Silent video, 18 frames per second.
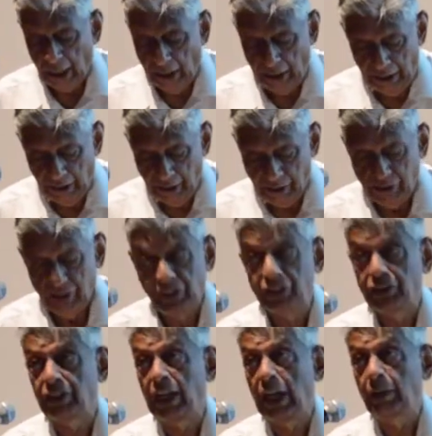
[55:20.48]
Until
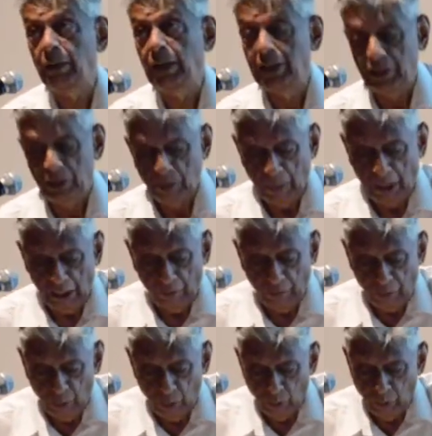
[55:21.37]
such time, it is my
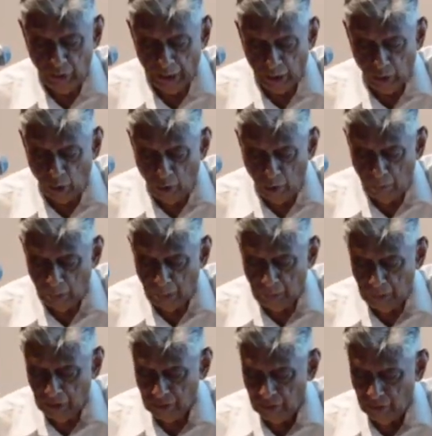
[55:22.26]
view that all
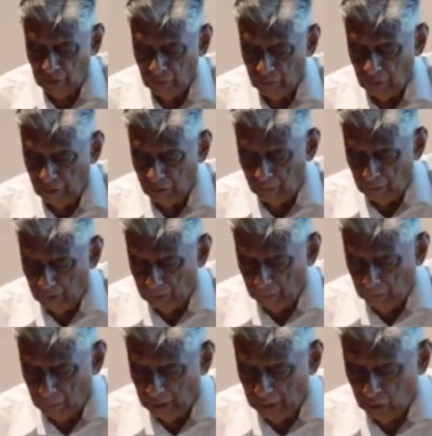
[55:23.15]
permissions for
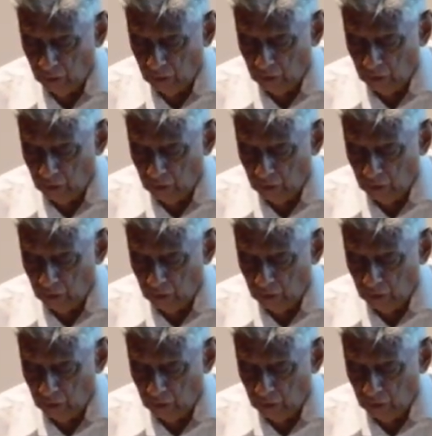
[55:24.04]
development